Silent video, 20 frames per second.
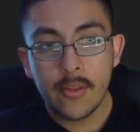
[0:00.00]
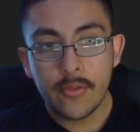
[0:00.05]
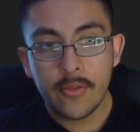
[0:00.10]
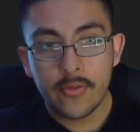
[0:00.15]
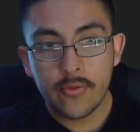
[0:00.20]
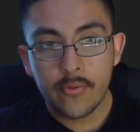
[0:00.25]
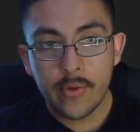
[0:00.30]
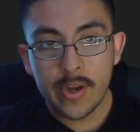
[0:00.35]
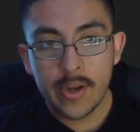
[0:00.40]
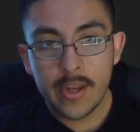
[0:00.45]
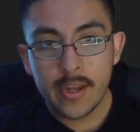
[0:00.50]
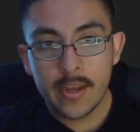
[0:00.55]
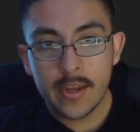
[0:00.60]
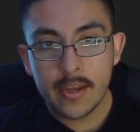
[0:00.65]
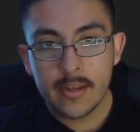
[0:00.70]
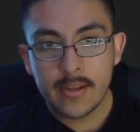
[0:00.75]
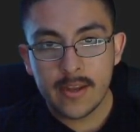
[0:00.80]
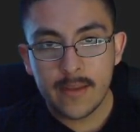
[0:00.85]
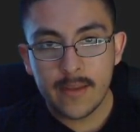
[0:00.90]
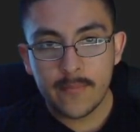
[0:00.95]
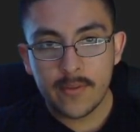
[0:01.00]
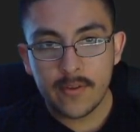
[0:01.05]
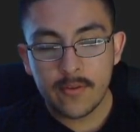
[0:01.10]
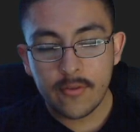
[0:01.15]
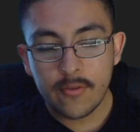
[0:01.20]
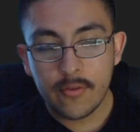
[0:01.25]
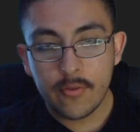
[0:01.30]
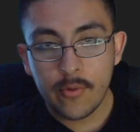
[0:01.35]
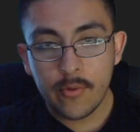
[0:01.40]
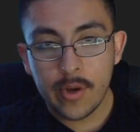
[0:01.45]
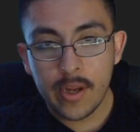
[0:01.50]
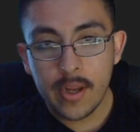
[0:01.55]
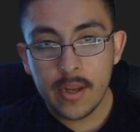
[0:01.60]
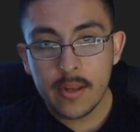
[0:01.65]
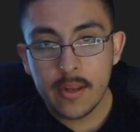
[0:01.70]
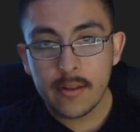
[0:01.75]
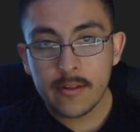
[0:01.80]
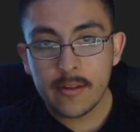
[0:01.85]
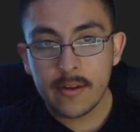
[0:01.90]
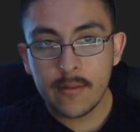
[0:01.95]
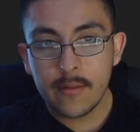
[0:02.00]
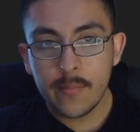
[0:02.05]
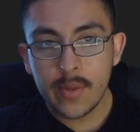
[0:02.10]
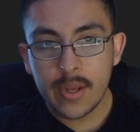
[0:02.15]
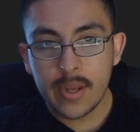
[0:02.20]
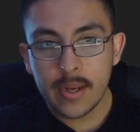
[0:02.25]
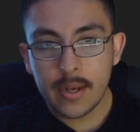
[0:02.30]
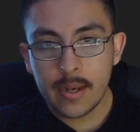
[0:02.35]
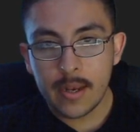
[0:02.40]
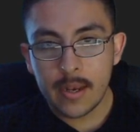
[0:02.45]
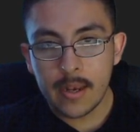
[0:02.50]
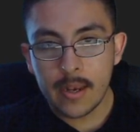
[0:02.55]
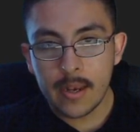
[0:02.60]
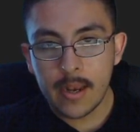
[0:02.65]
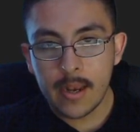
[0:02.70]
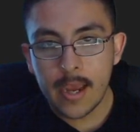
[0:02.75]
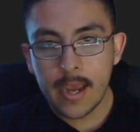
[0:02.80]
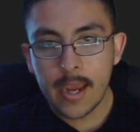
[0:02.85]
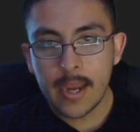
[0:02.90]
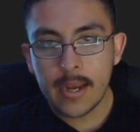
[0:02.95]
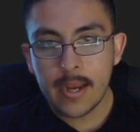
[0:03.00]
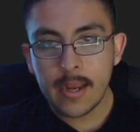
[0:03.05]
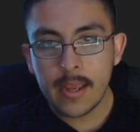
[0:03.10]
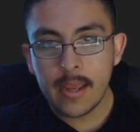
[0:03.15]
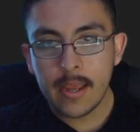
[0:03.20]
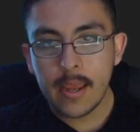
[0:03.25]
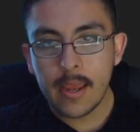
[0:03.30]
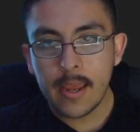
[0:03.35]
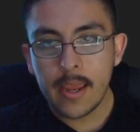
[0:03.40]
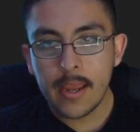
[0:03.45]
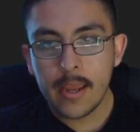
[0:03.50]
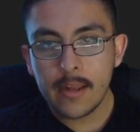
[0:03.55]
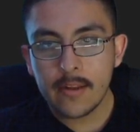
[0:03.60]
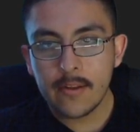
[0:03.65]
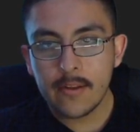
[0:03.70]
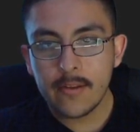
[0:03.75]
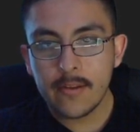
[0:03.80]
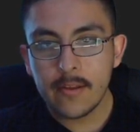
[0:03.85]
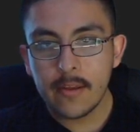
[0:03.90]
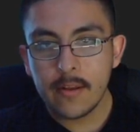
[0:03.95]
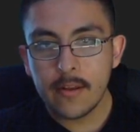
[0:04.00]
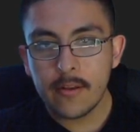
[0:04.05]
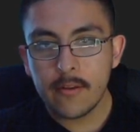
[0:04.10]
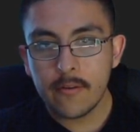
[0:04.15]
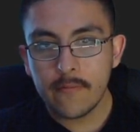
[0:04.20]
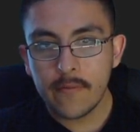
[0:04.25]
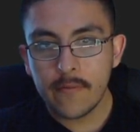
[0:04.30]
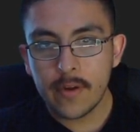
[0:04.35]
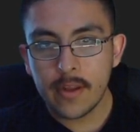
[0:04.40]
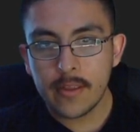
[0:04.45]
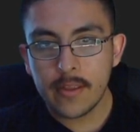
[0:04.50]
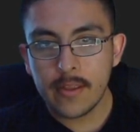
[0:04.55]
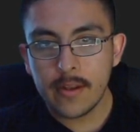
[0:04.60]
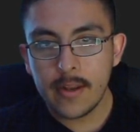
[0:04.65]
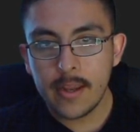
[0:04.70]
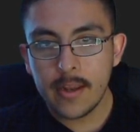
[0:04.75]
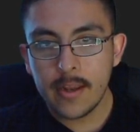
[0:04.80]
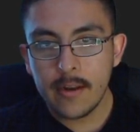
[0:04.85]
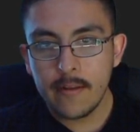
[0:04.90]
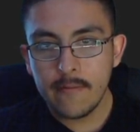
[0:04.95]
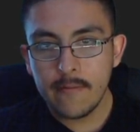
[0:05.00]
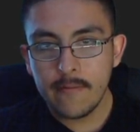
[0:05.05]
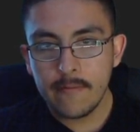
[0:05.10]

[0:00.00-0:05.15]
3 times 3 is going to be 9x. Don't forget the negative.